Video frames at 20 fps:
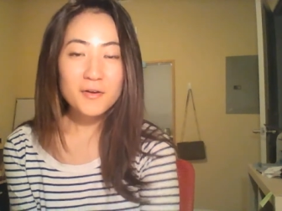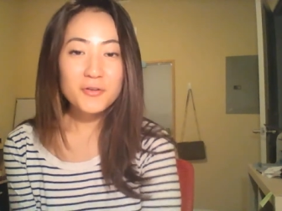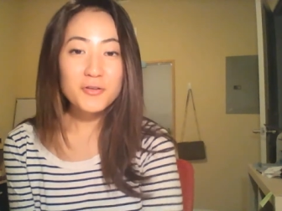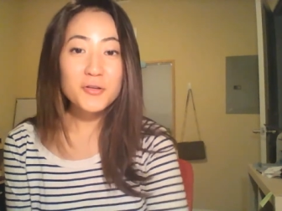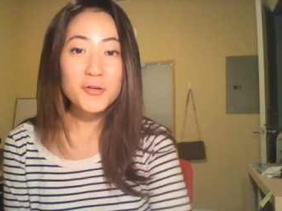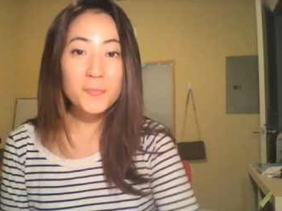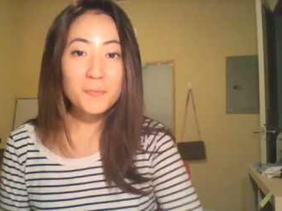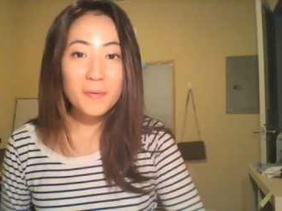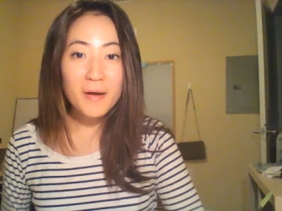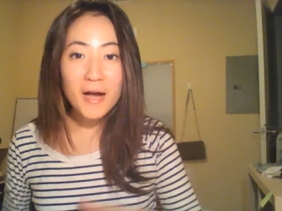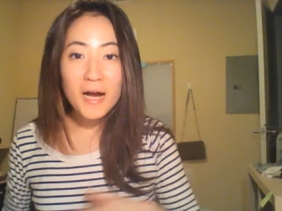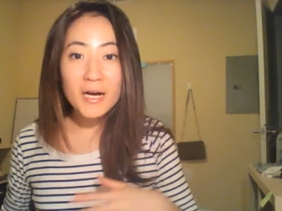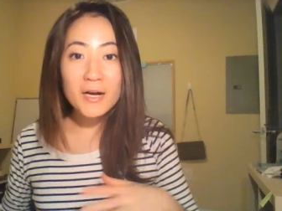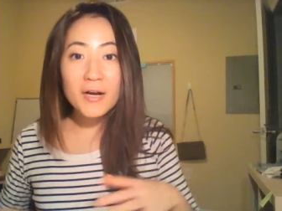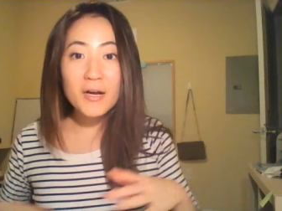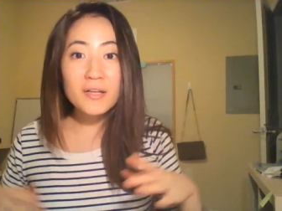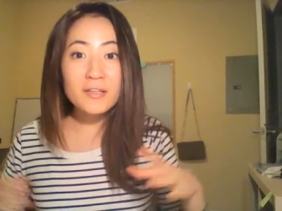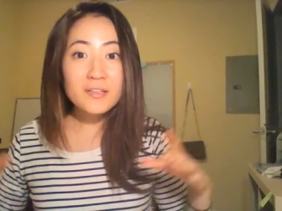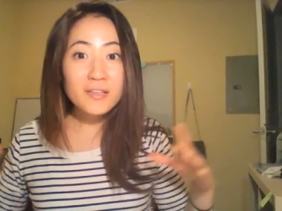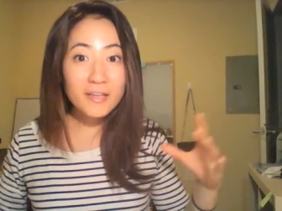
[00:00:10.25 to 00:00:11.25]
New
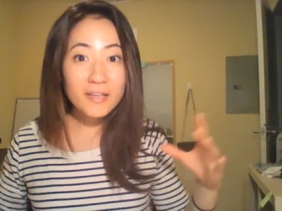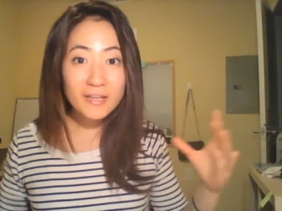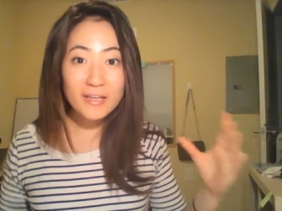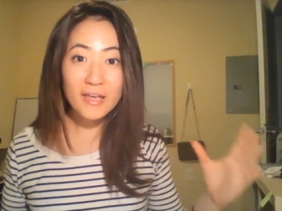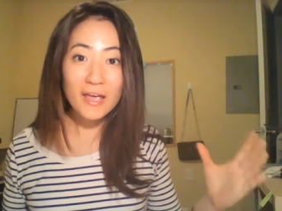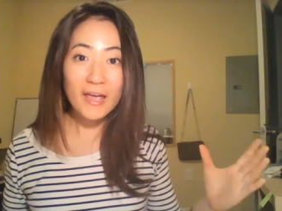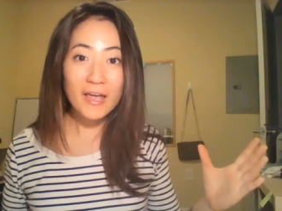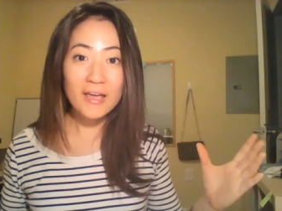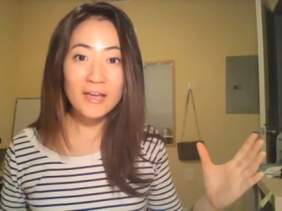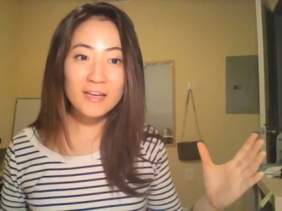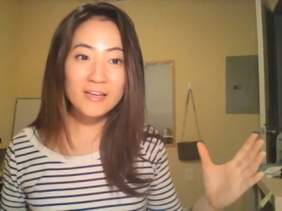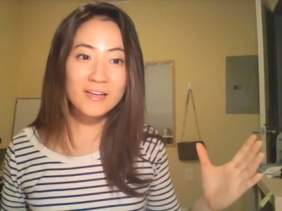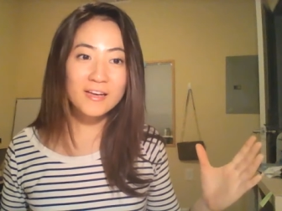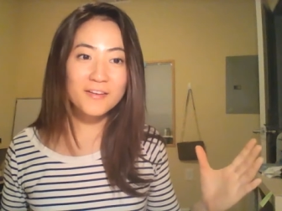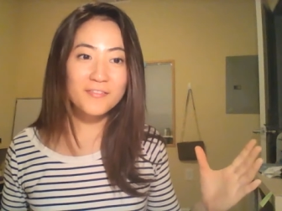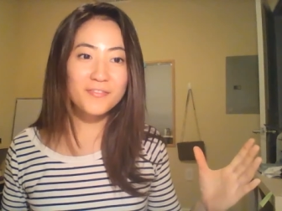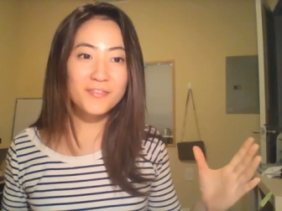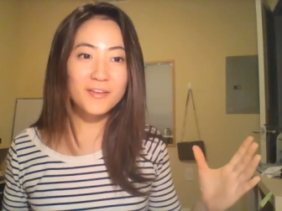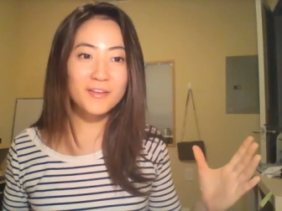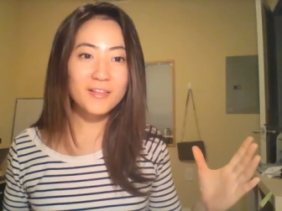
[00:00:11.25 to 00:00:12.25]
background again. I
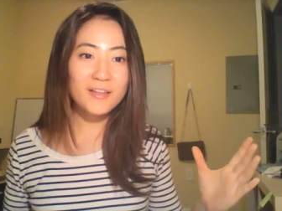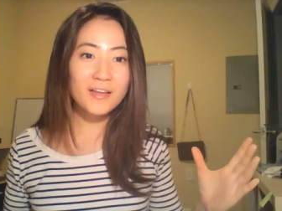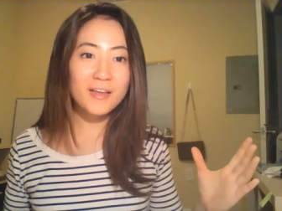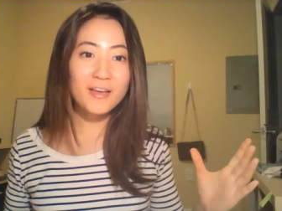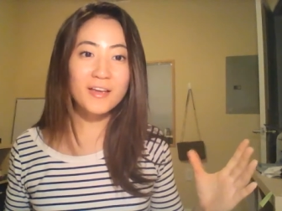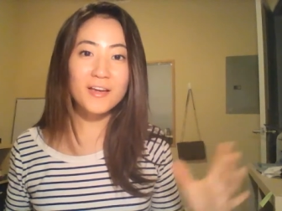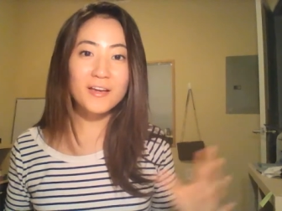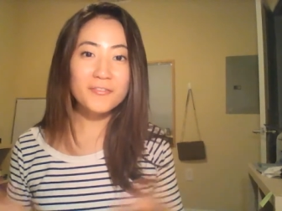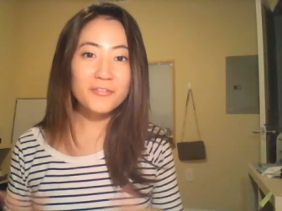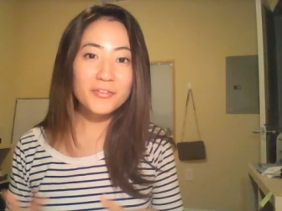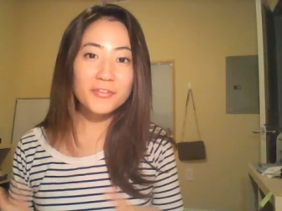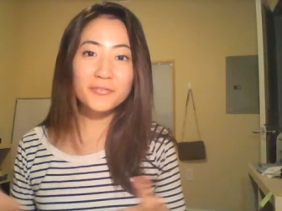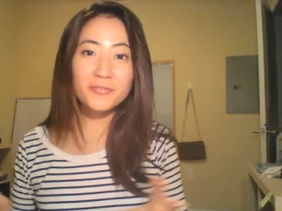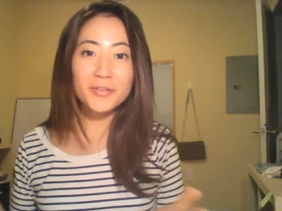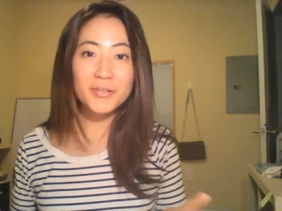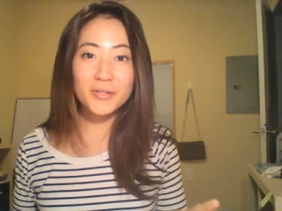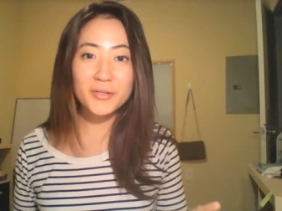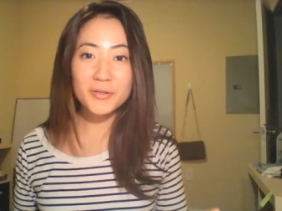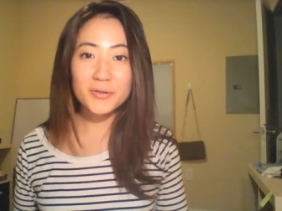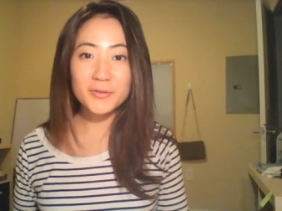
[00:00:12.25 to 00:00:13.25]
feel like every
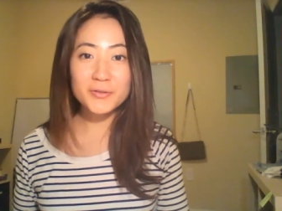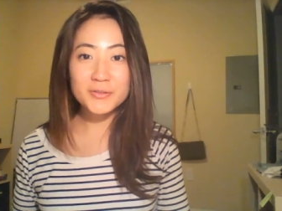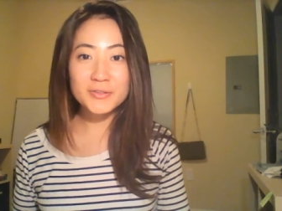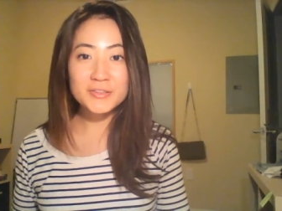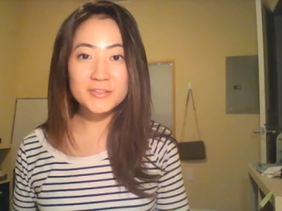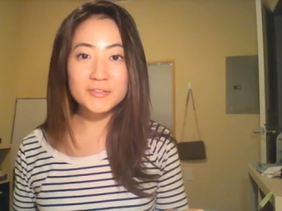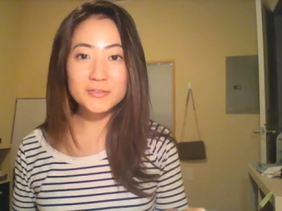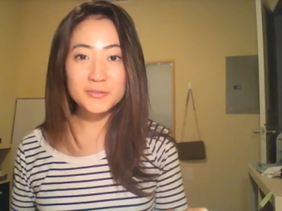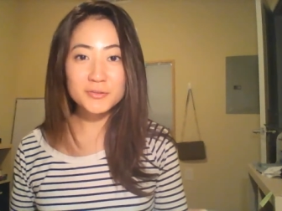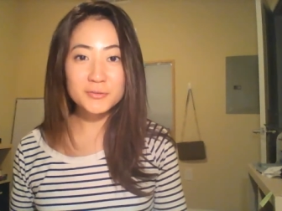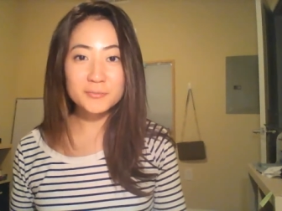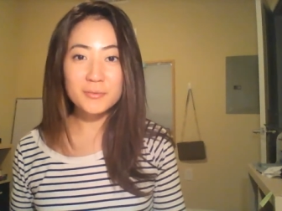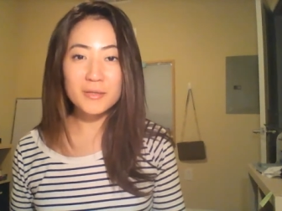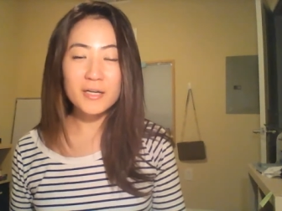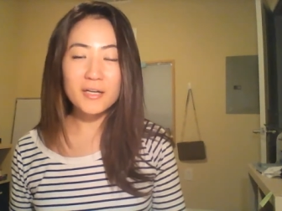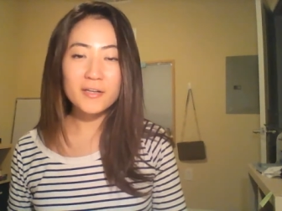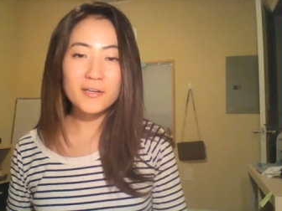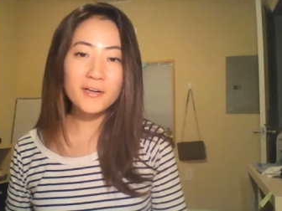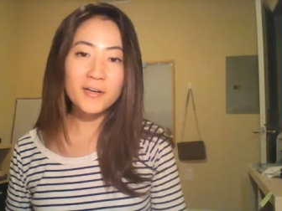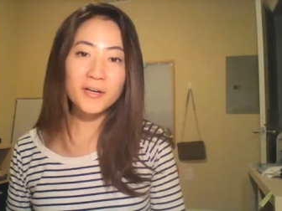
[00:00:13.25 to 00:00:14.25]
video's new
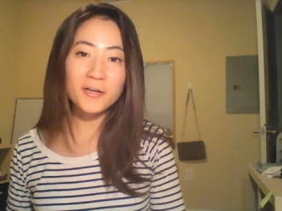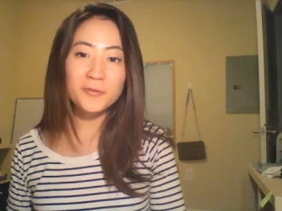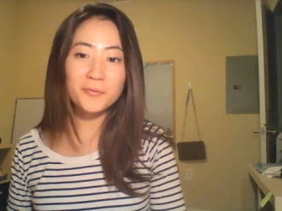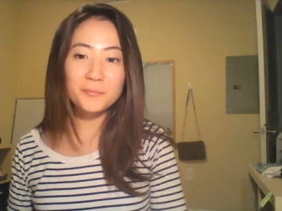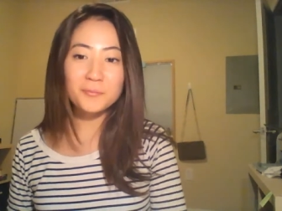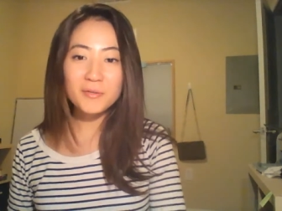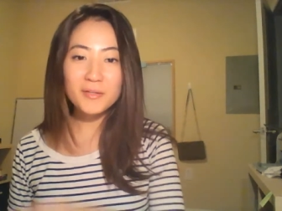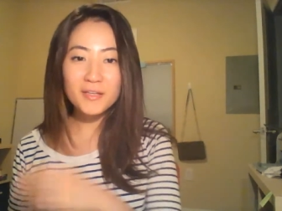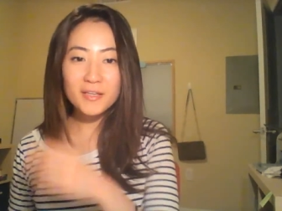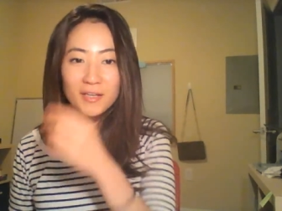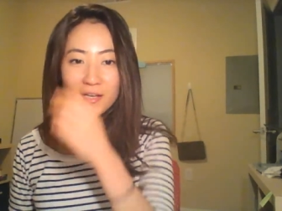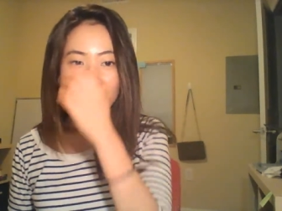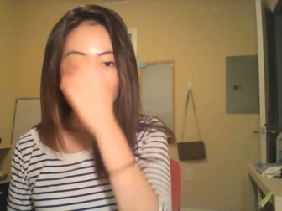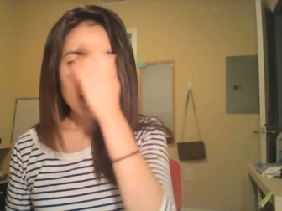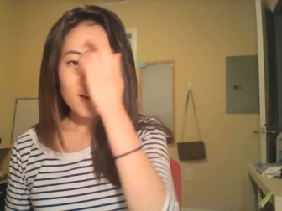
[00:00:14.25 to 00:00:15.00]
background, but